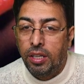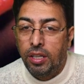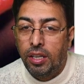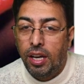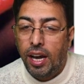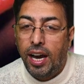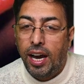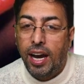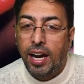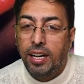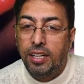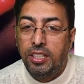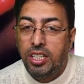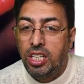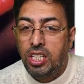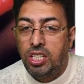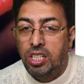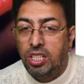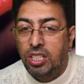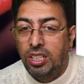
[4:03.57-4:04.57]
and this
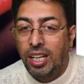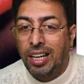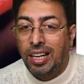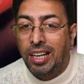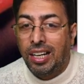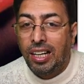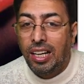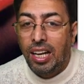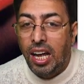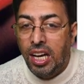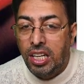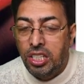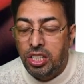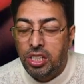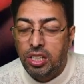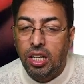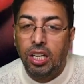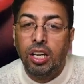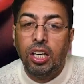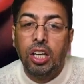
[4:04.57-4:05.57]
is the
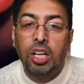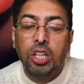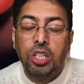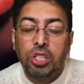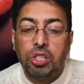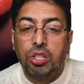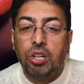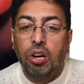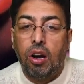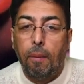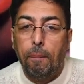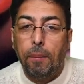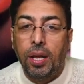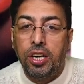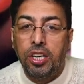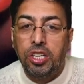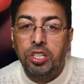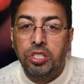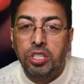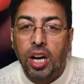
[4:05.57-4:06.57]
classical strawberry
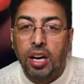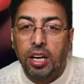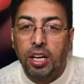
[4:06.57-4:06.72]
tongue.